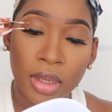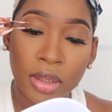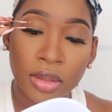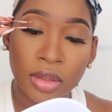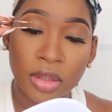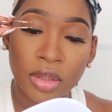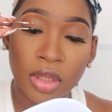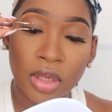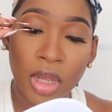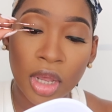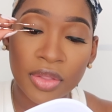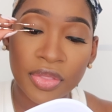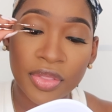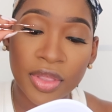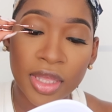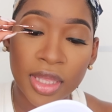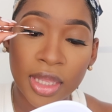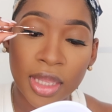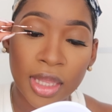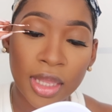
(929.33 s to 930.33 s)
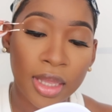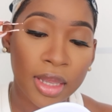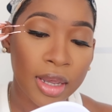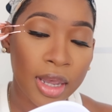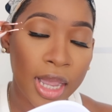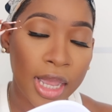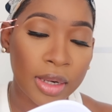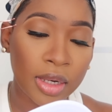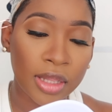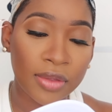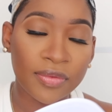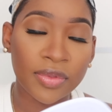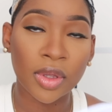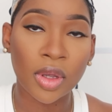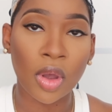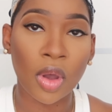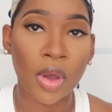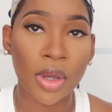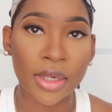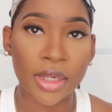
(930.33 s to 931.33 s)
nothing here, and if the
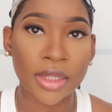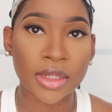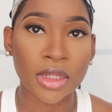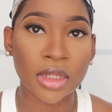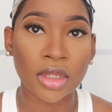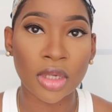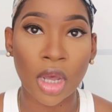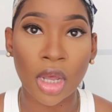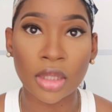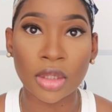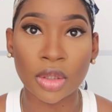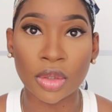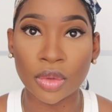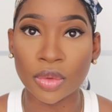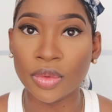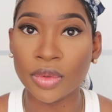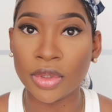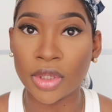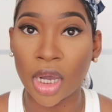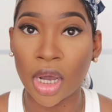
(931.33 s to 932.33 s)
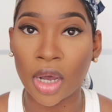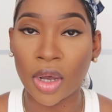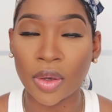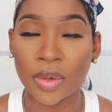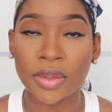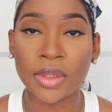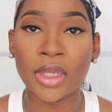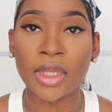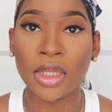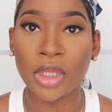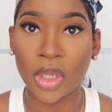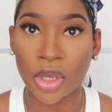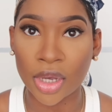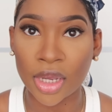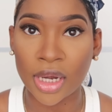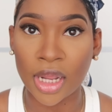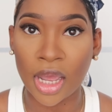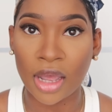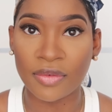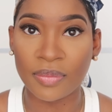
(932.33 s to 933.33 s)
corners are not glued down, you're
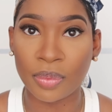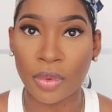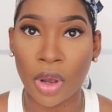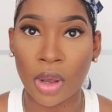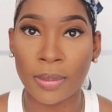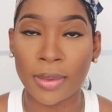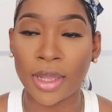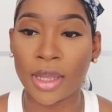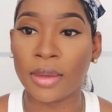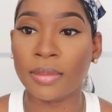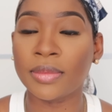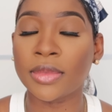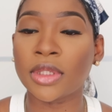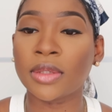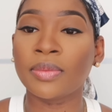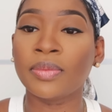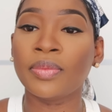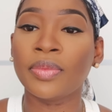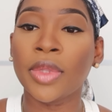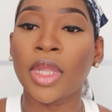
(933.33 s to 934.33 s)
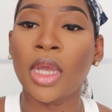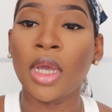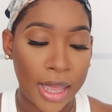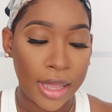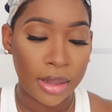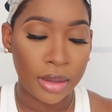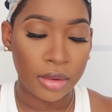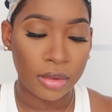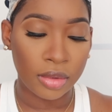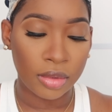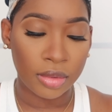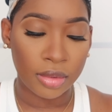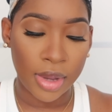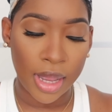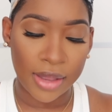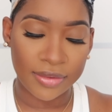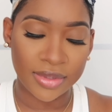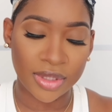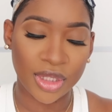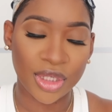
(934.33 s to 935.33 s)
gonna have problems. I
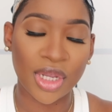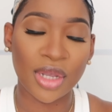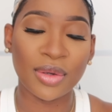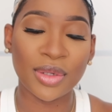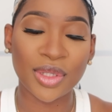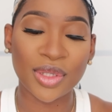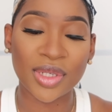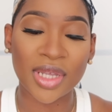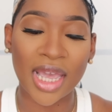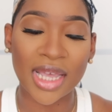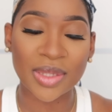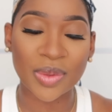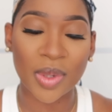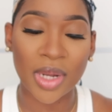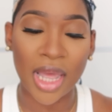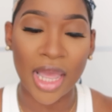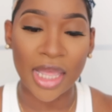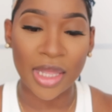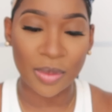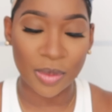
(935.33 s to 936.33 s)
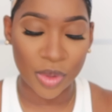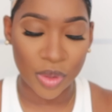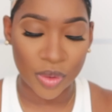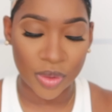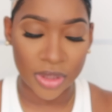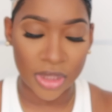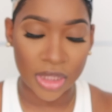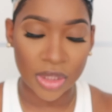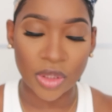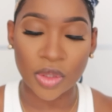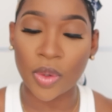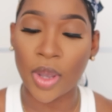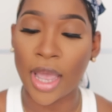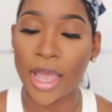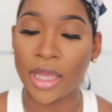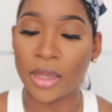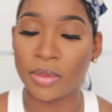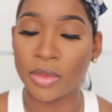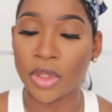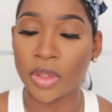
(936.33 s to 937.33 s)
have to share with you guys what I am using. So
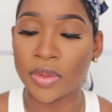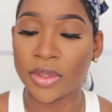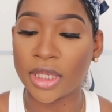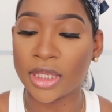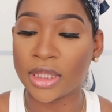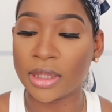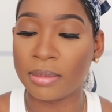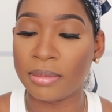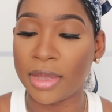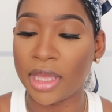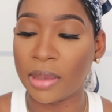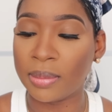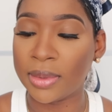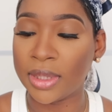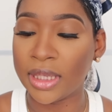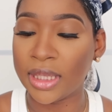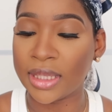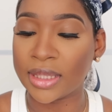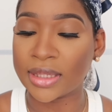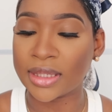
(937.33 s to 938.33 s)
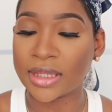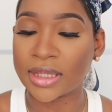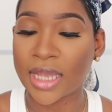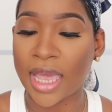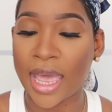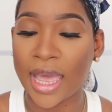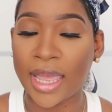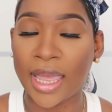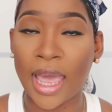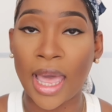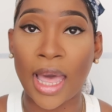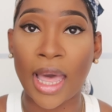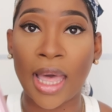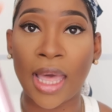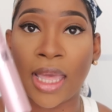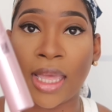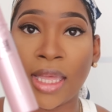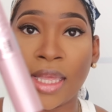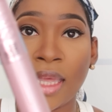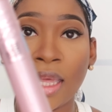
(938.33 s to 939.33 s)
I am using the Maybelline Sky
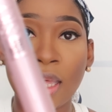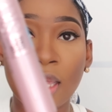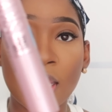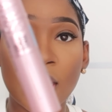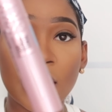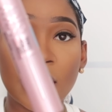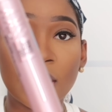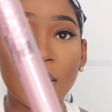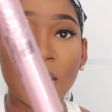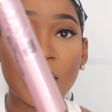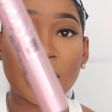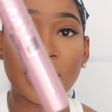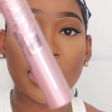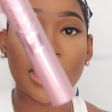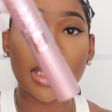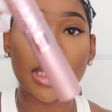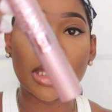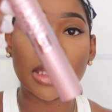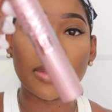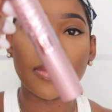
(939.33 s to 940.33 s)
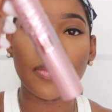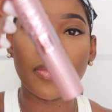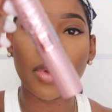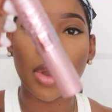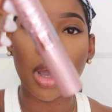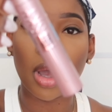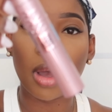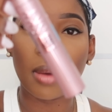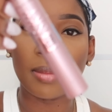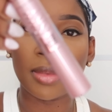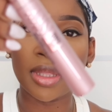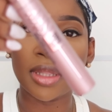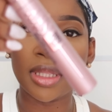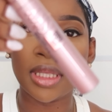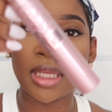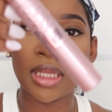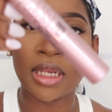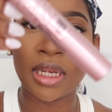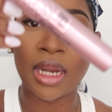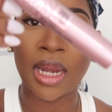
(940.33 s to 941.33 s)
High. This is from
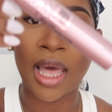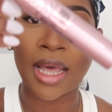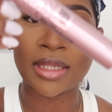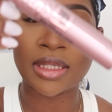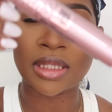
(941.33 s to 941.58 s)
the La